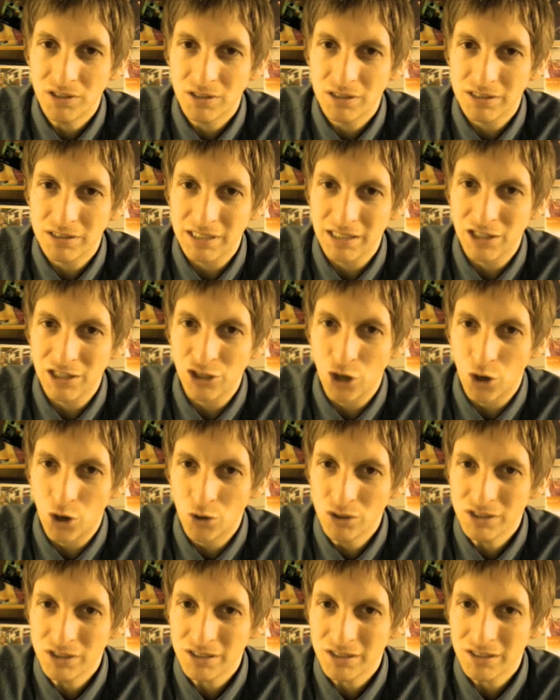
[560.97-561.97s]
See the
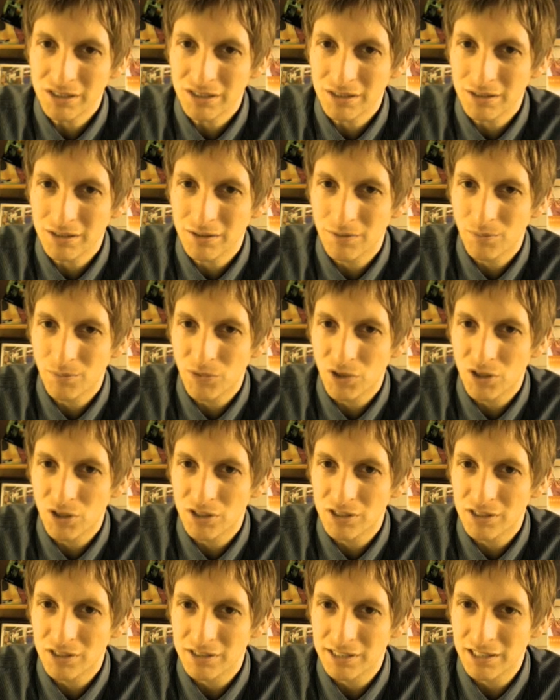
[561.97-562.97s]
nose?
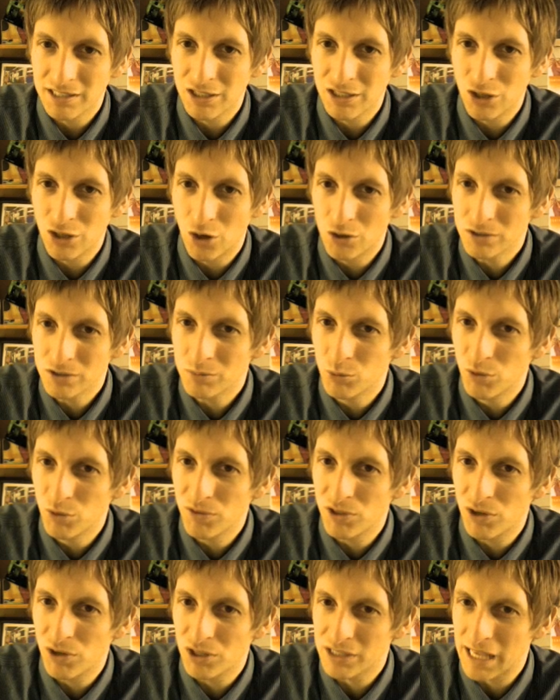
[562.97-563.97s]
See the nose
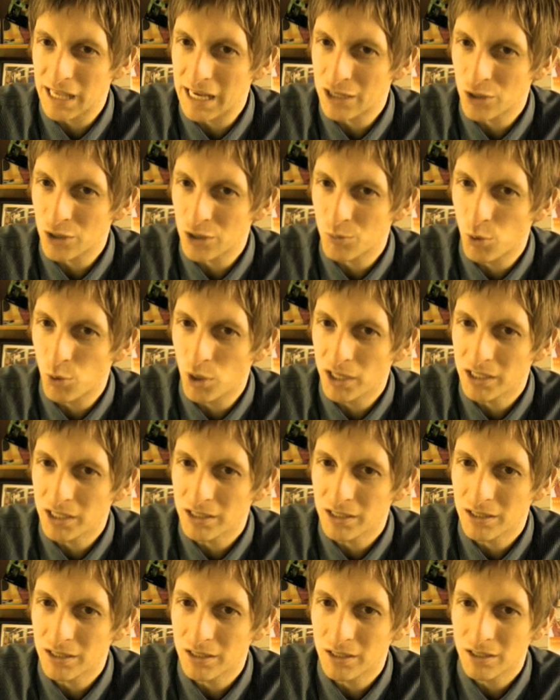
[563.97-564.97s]
moving along the anchor point?
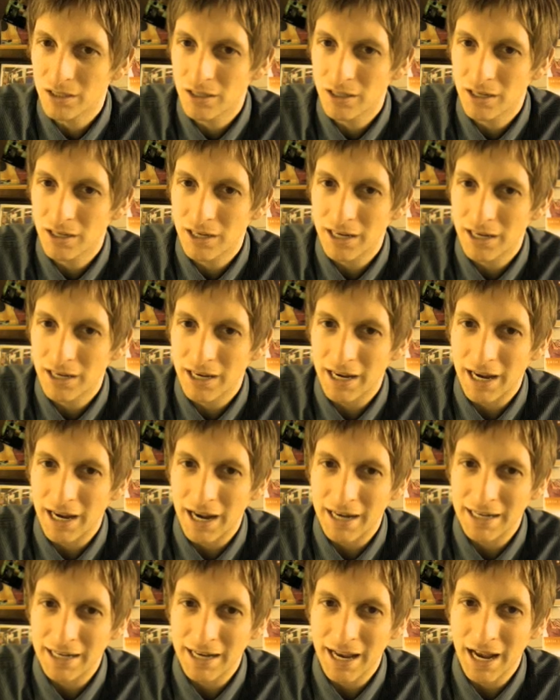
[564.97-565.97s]

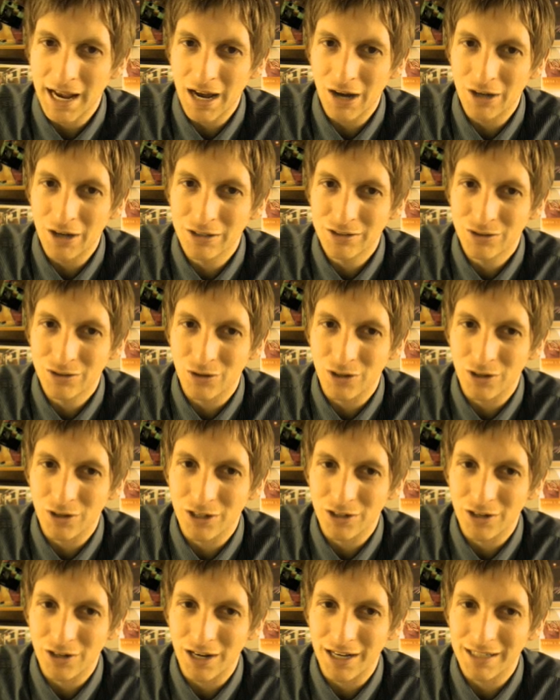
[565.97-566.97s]
And now it's going
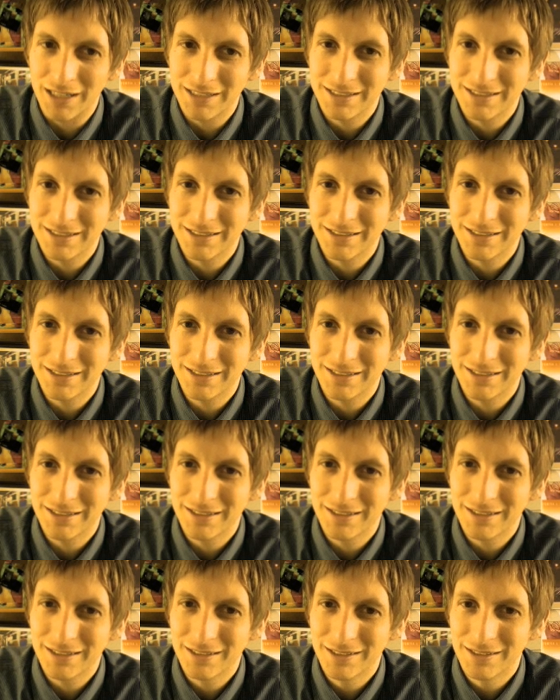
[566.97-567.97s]
across.
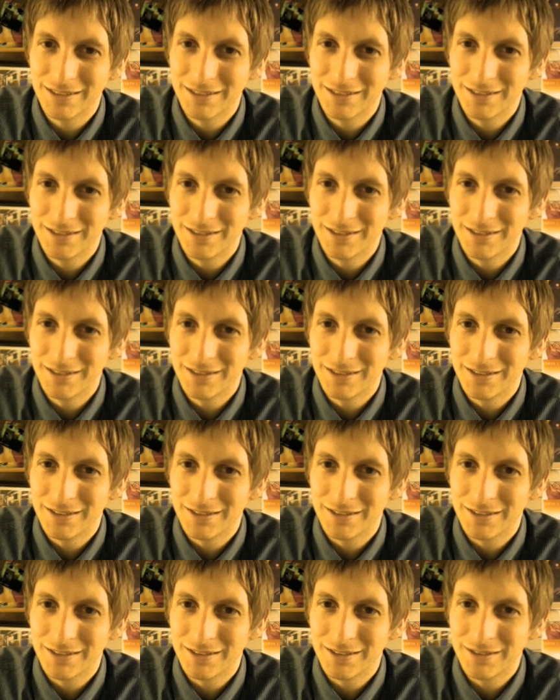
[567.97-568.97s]
The
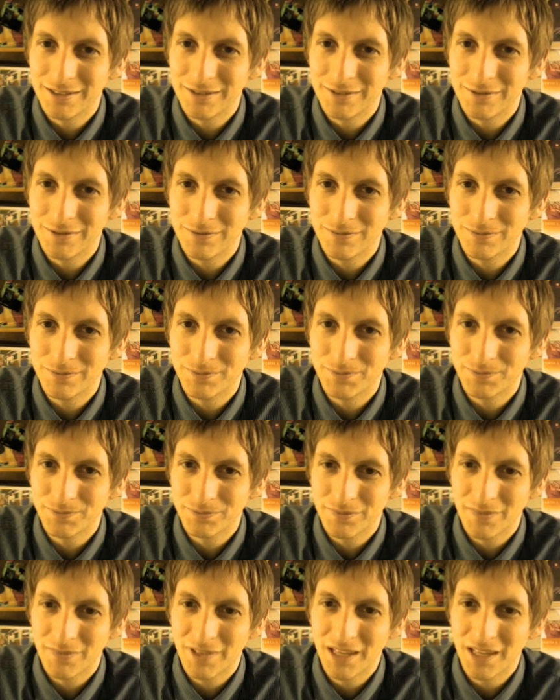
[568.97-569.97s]
other, the other one,
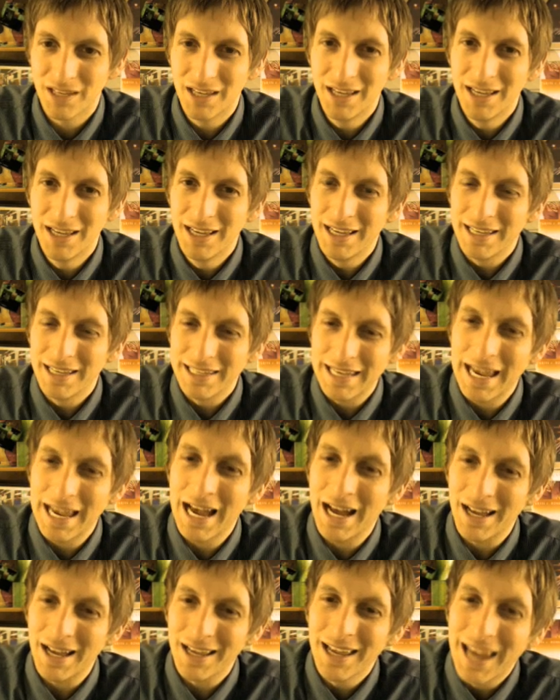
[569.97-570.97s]
the body.
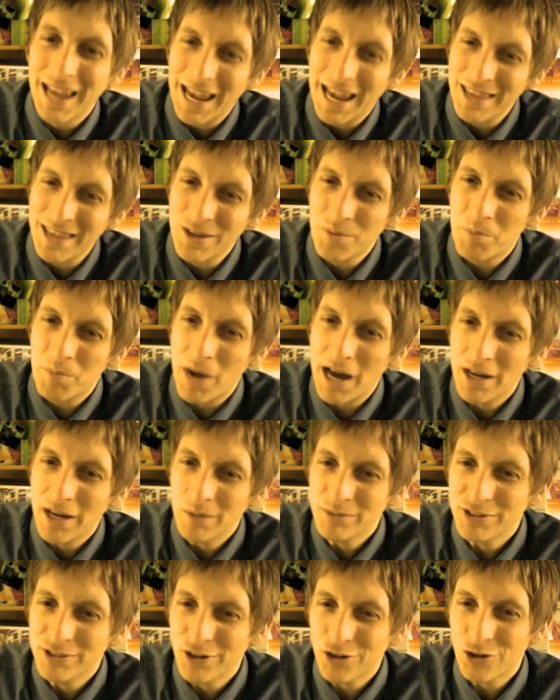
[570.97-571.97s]
Yeah, and the
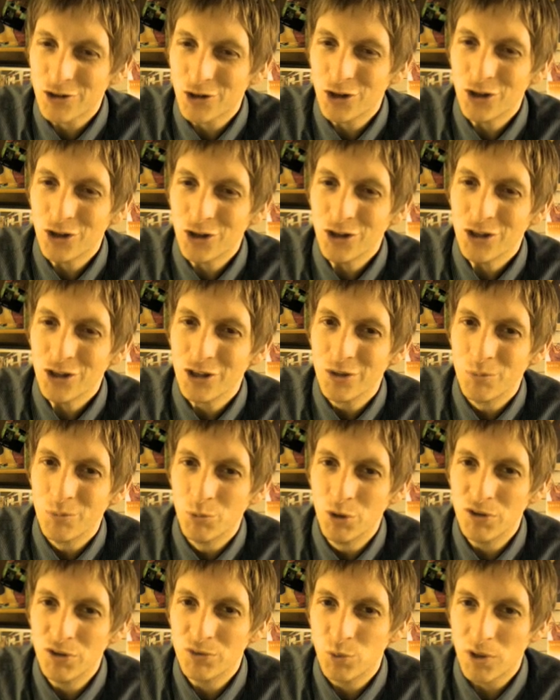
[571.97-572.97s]
bottom circle
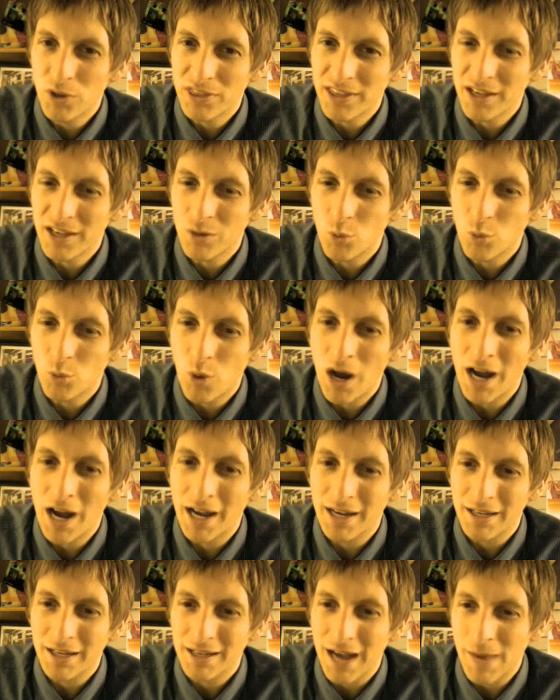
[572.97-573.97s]
moved with it.
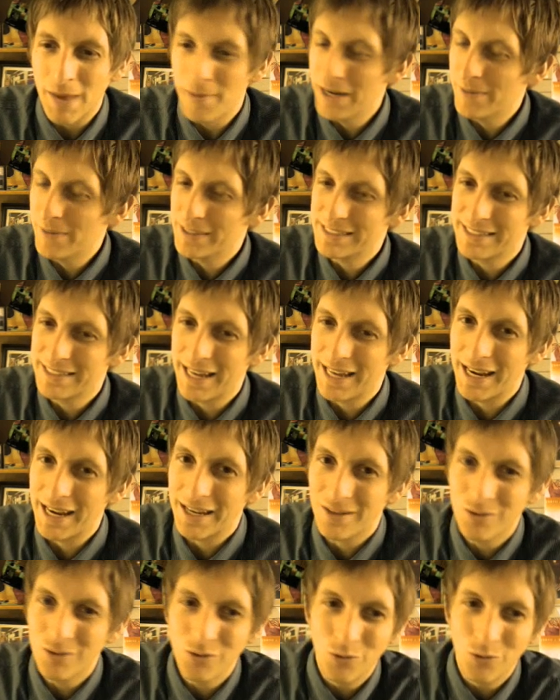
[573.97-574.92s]
Why? I made a mistake.